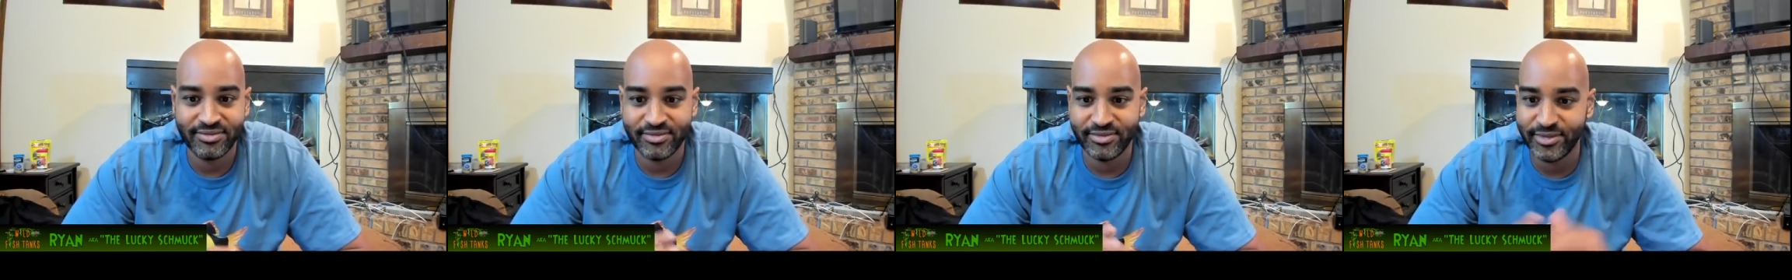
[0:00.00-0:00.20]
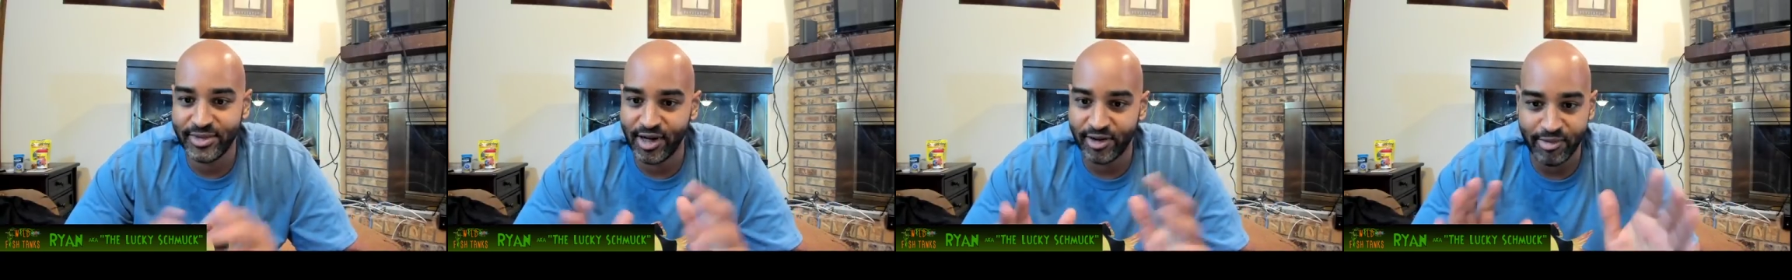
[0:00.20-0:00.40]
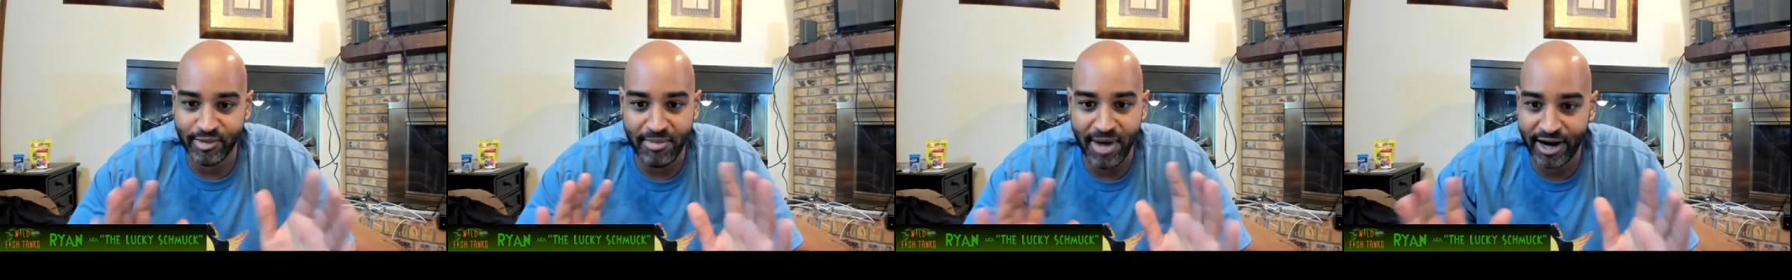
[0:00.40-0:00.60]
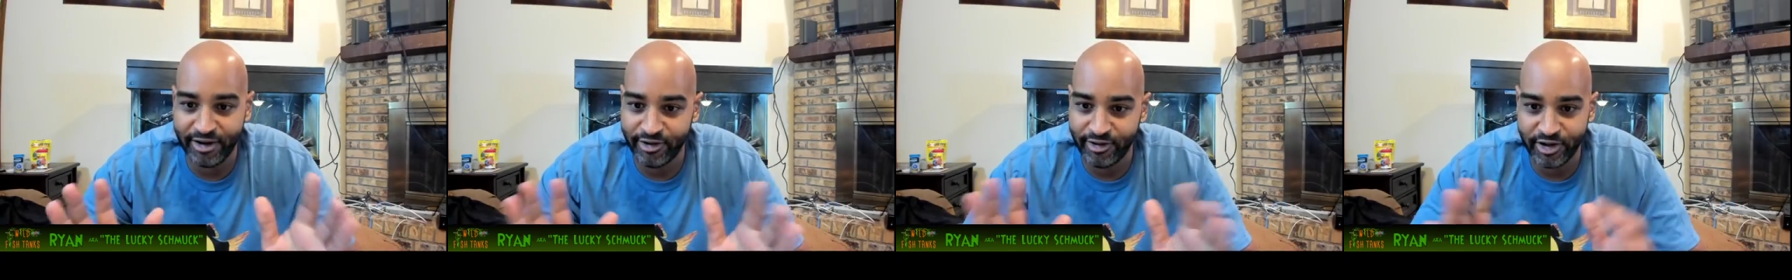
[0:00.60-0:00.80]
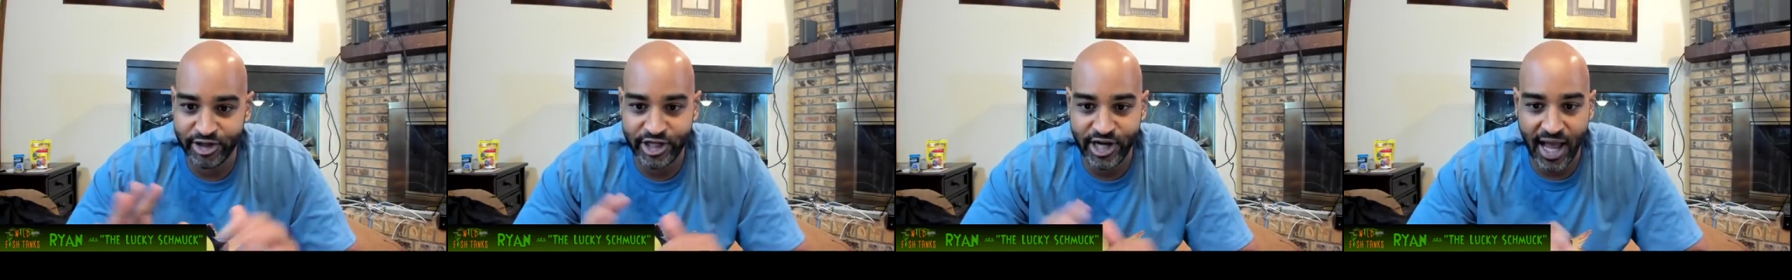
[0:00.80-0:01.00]
to monitor
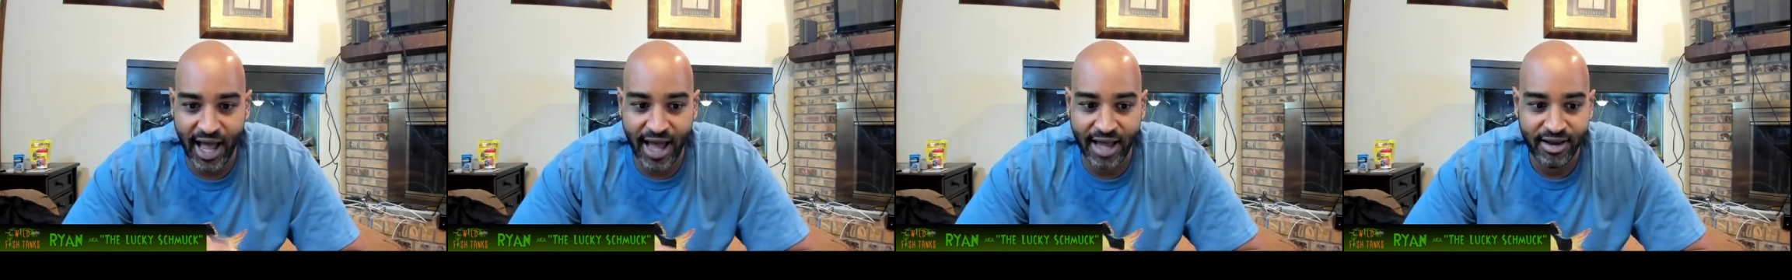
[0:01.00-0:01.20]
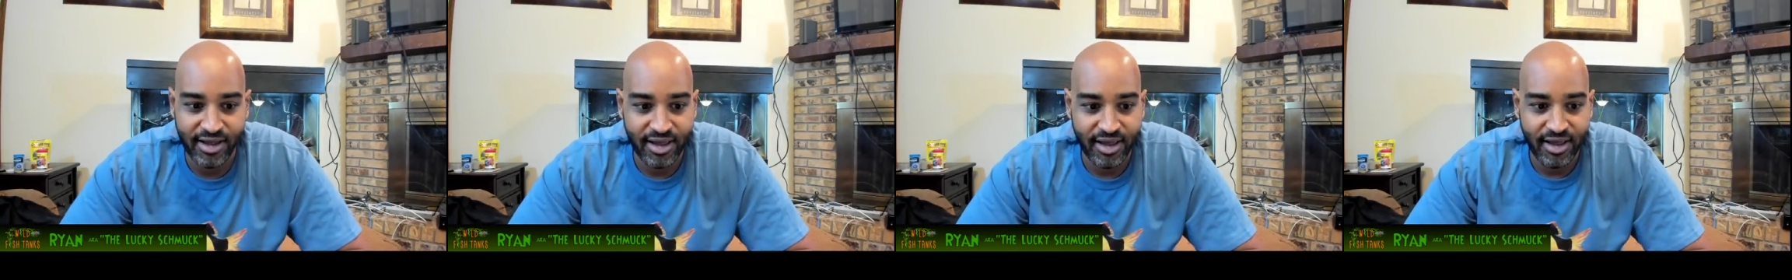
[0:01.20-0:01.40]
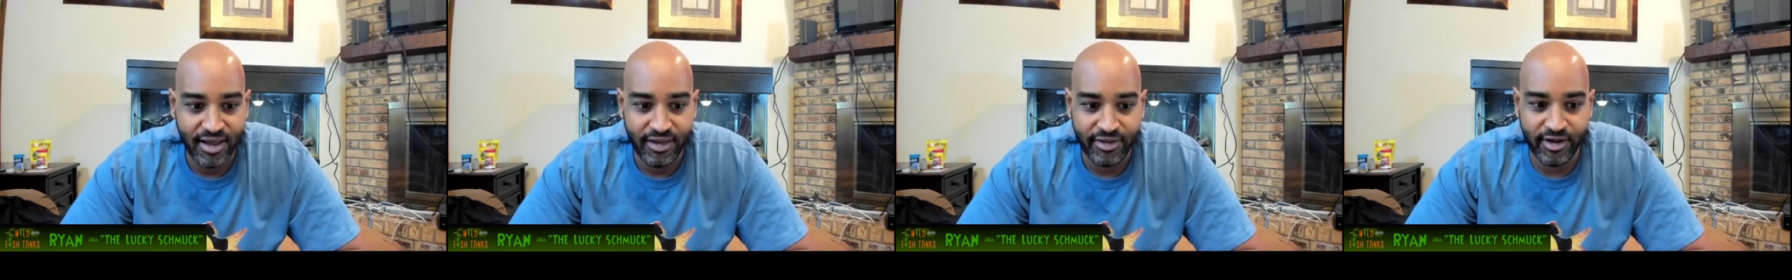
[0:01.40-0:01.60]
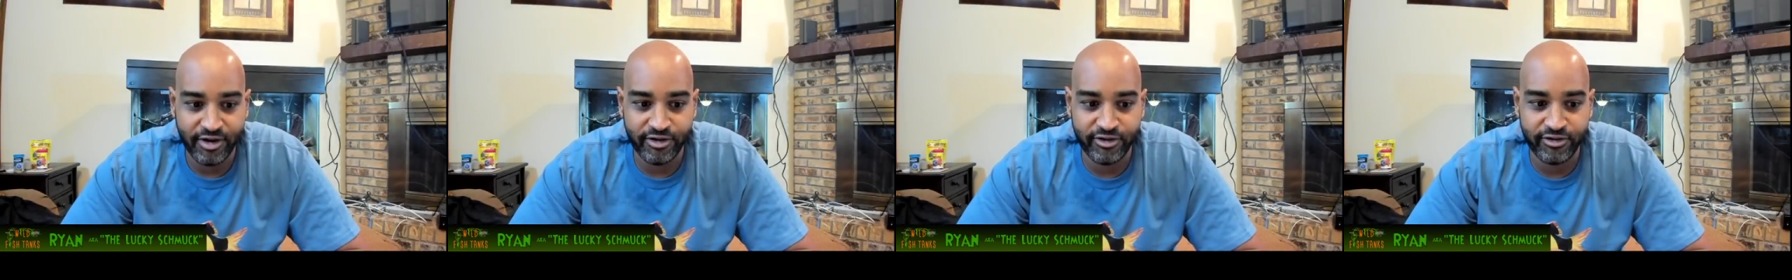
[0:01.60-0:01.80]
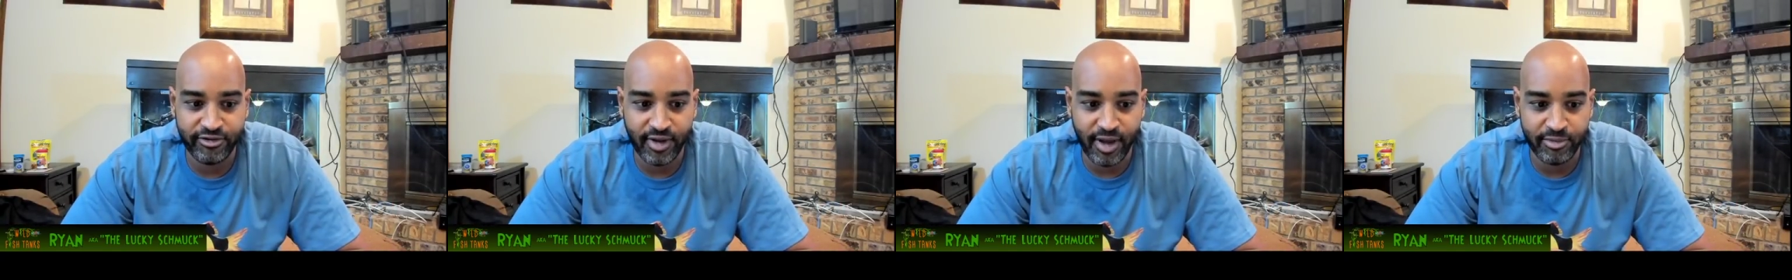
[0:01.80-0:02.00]
the chat.
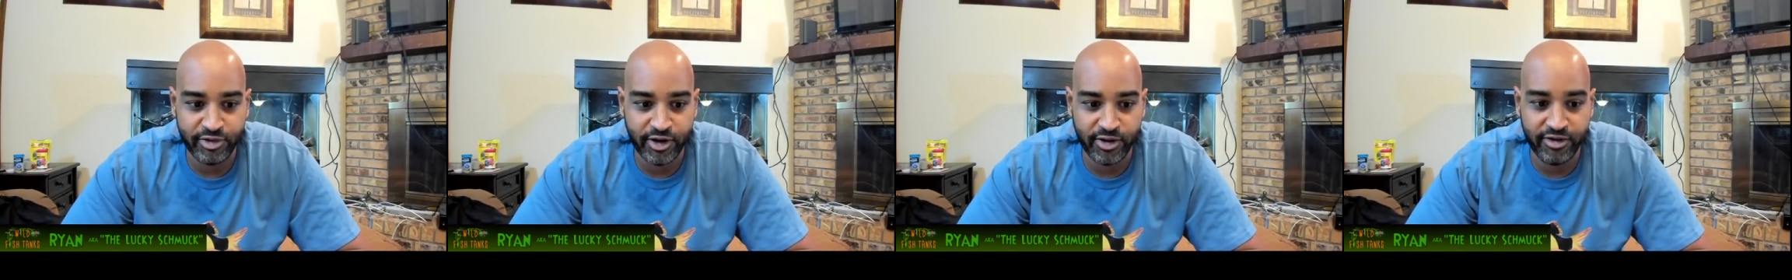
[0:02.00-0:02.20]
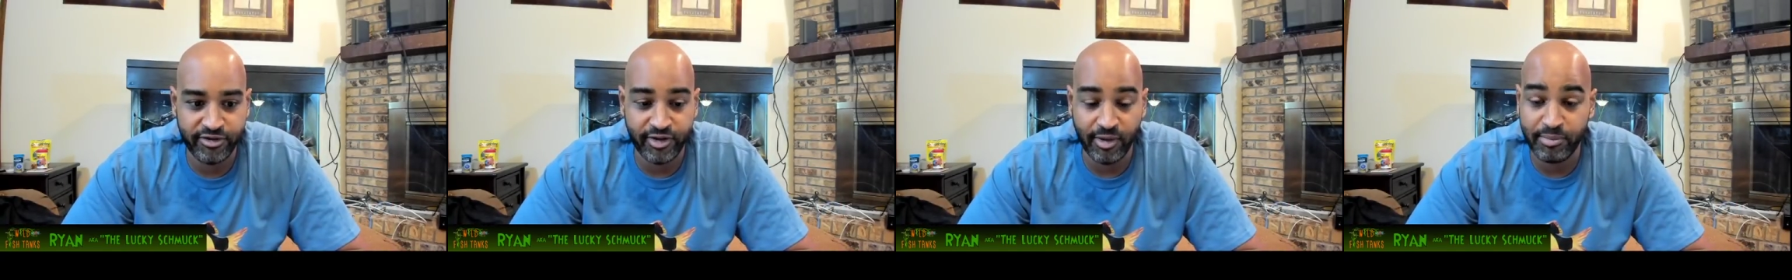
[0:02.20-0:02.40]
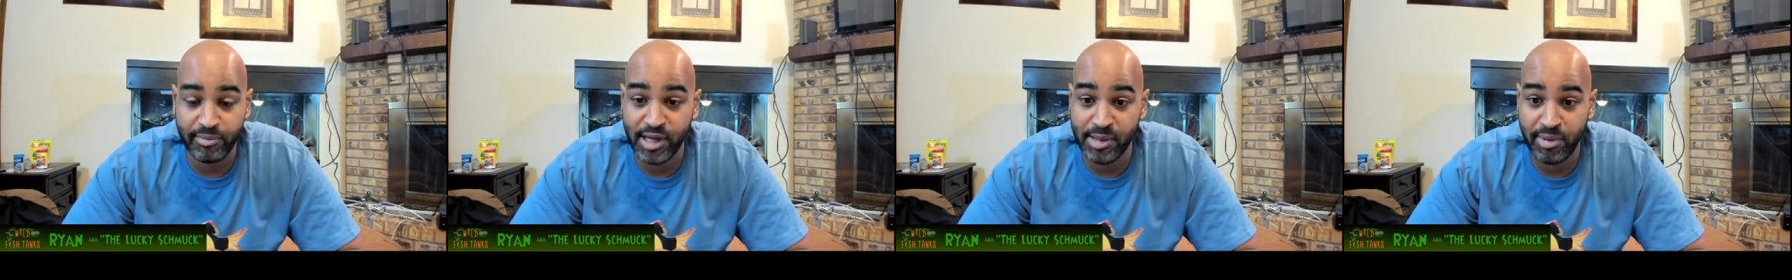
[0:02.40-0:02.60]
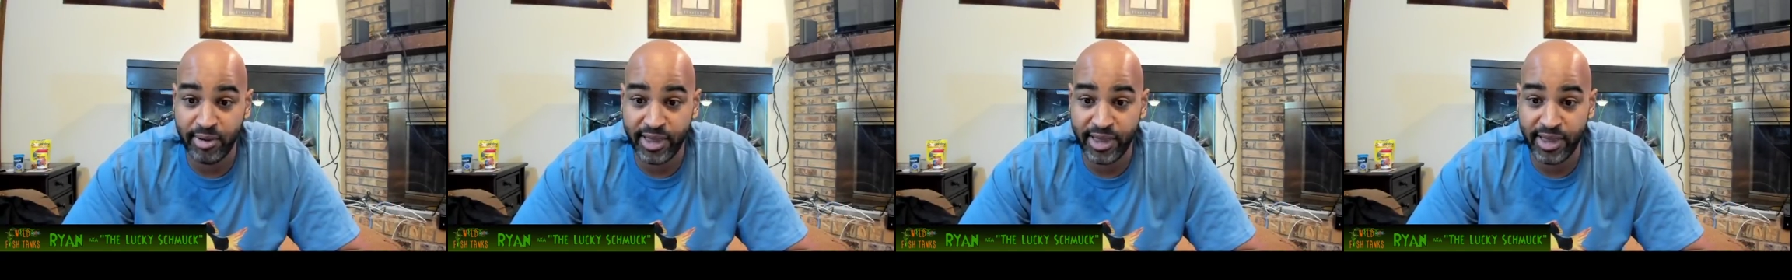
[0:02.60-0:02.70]
I'm sure there's some people